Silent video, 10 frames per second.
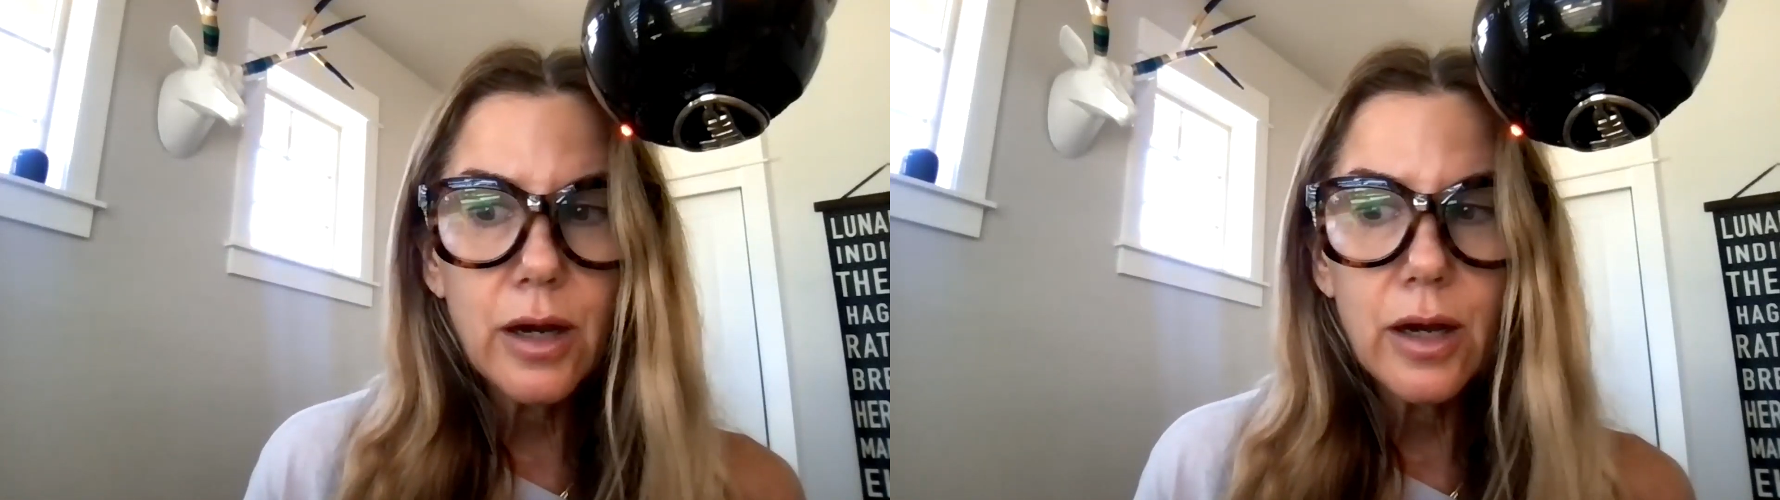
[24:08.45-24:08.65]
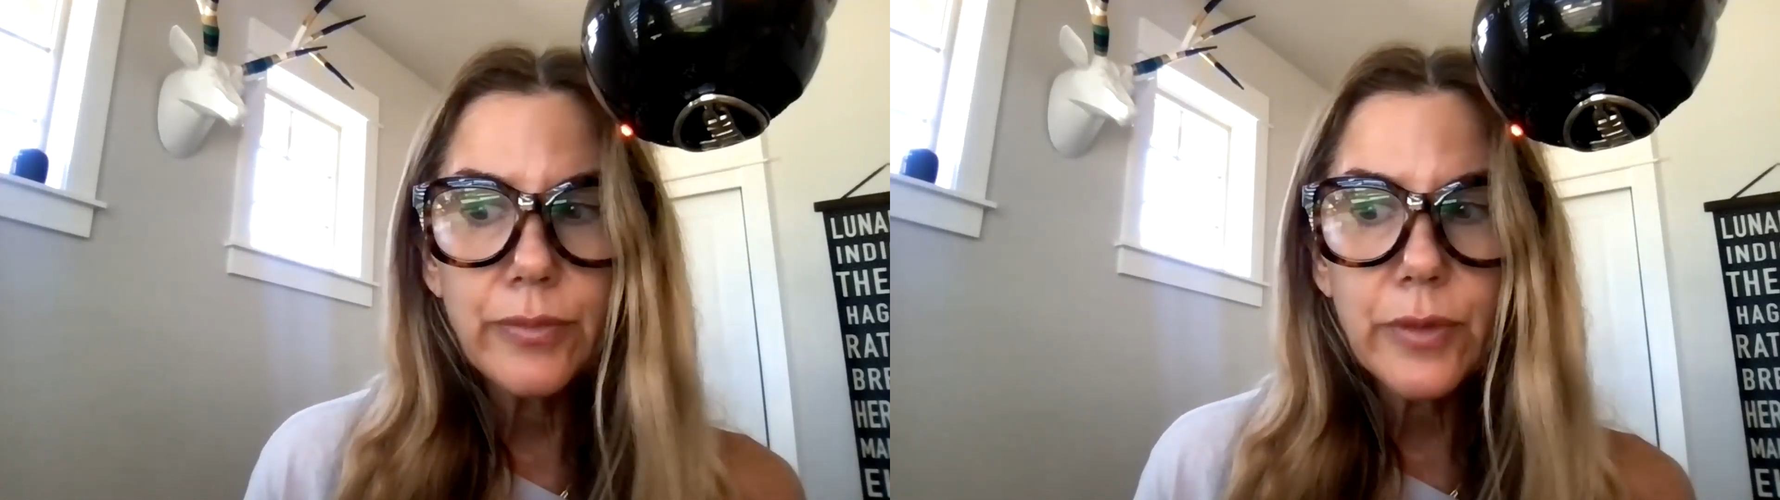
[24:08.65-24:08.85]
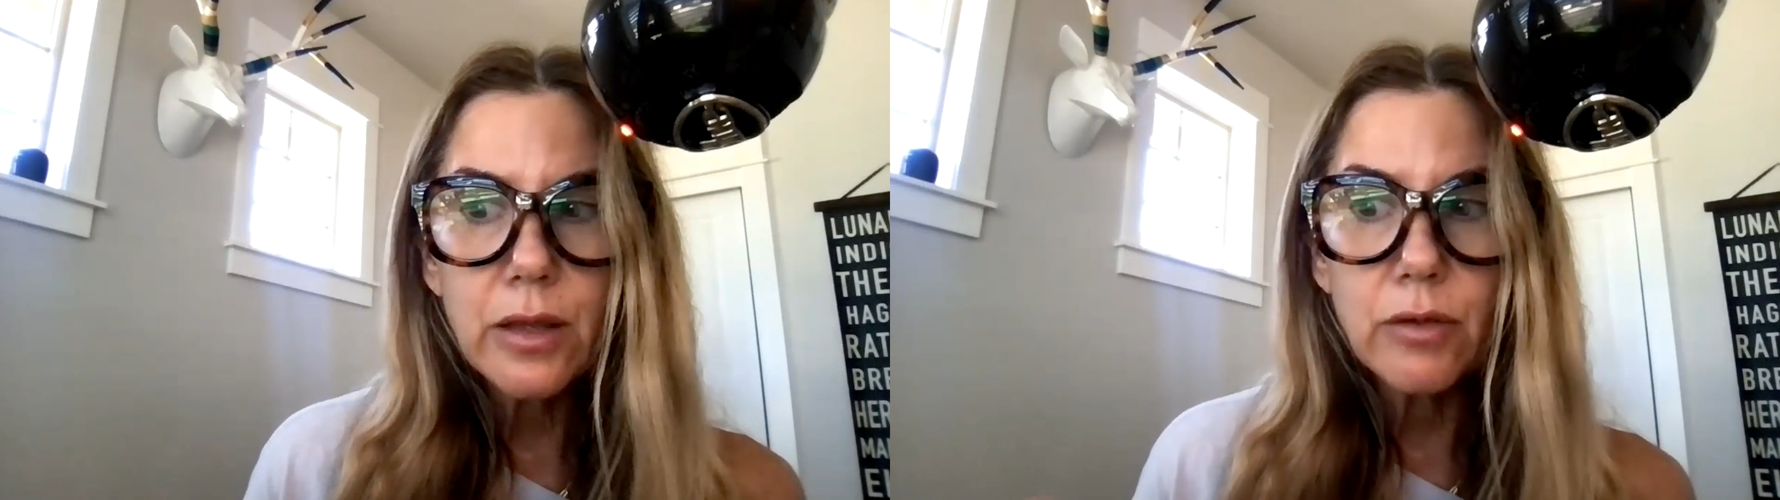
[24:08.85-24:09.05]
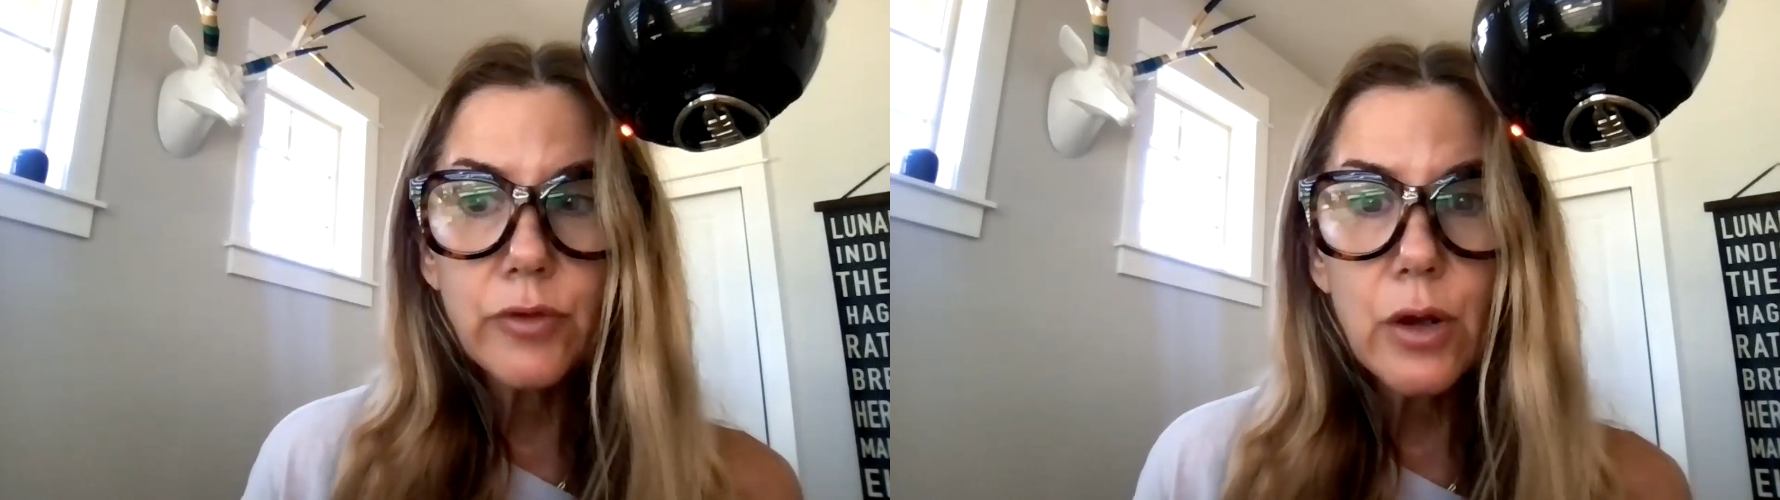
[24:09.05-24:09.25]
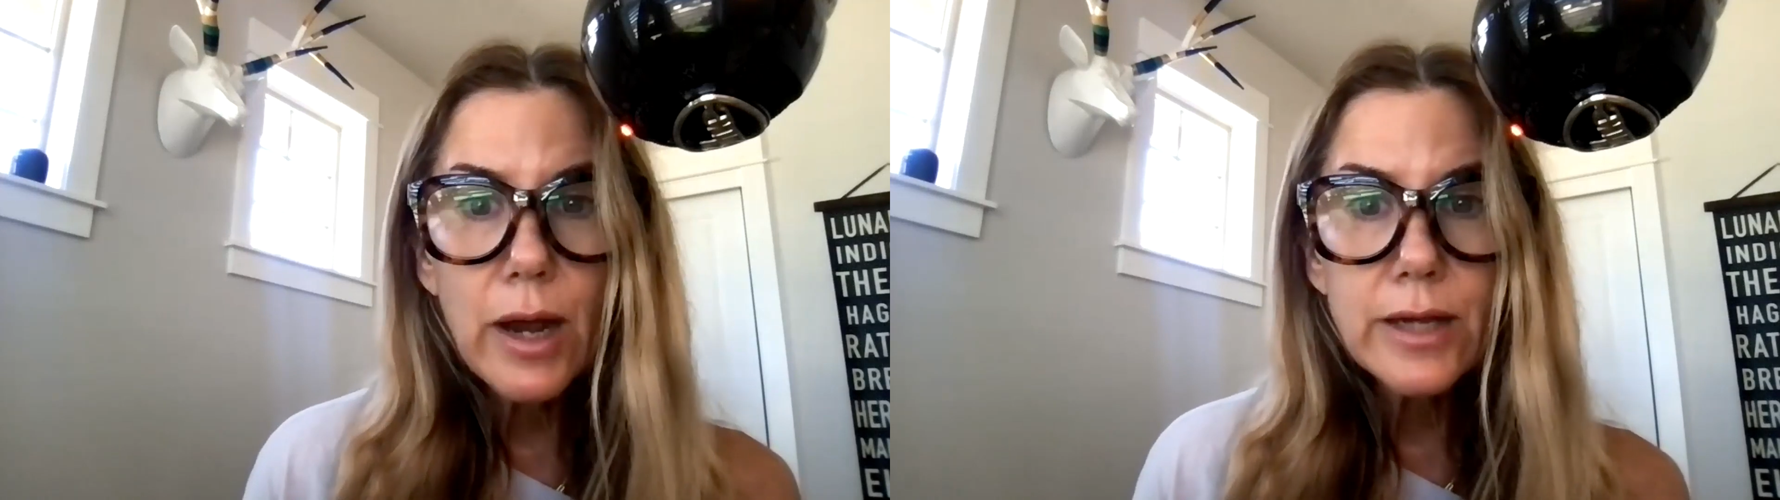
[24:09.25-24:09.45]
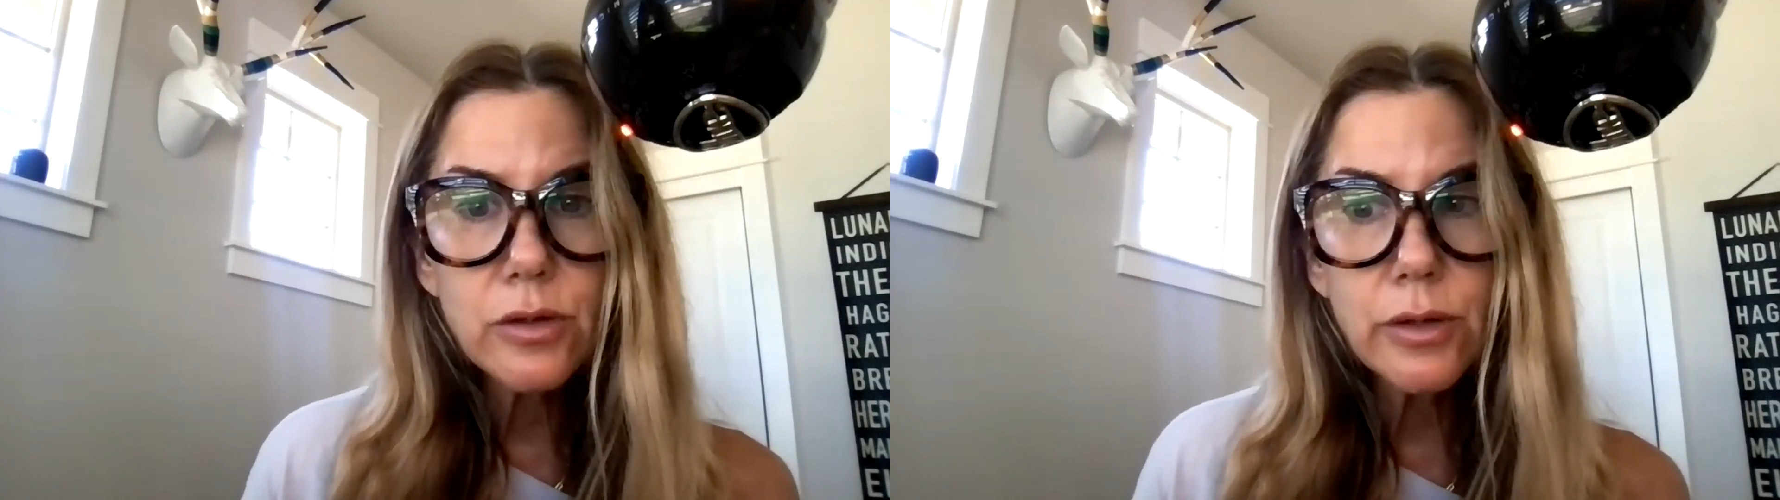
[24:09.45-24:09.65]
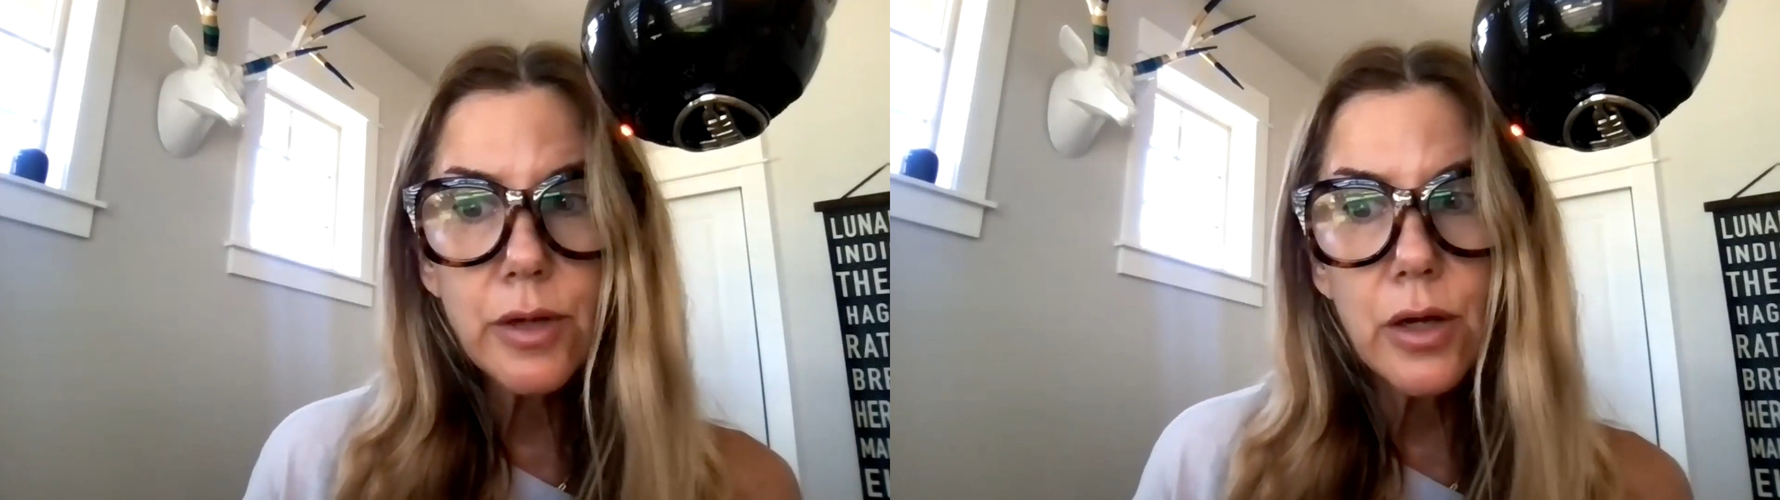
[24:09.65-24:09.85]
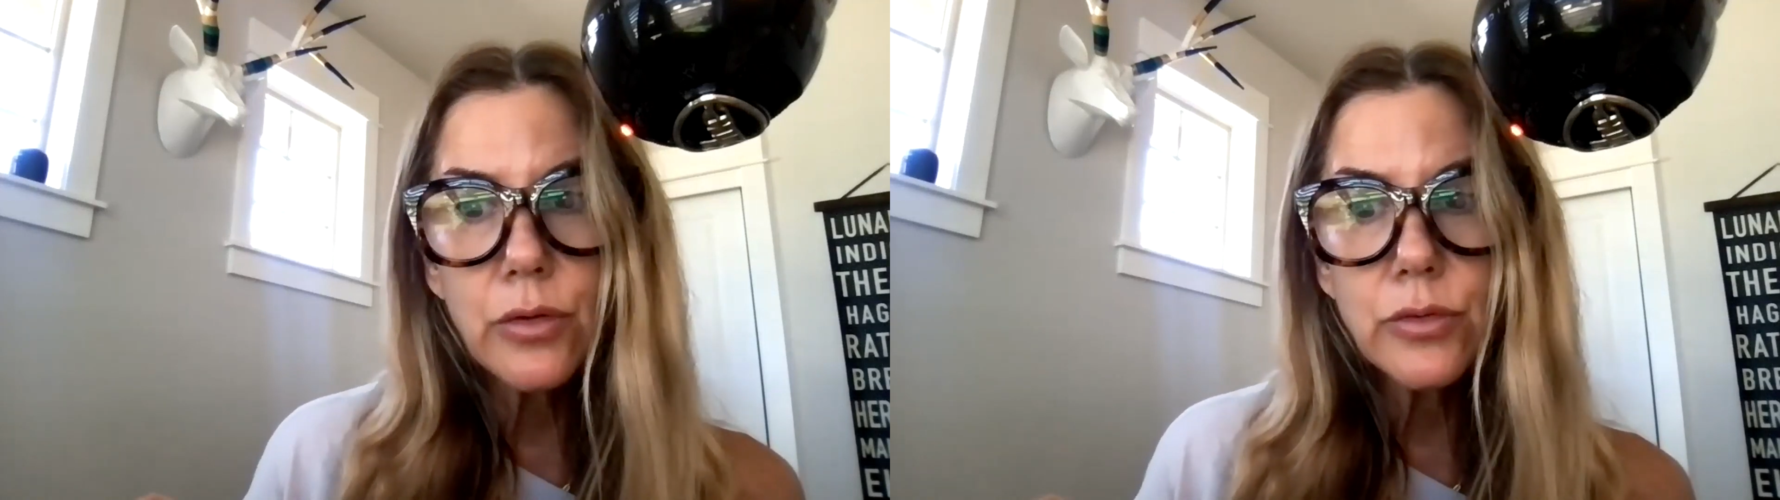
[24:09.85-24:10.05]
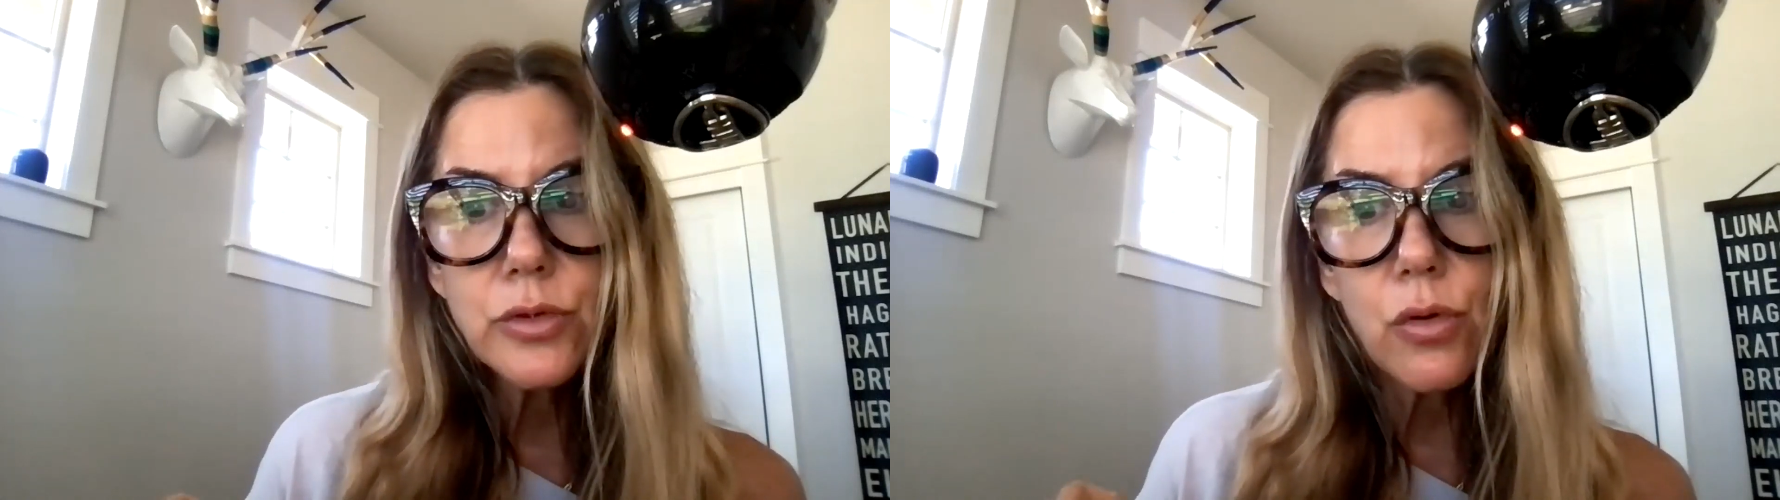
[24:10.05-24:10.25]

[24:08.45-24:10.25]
either faux ice cream cones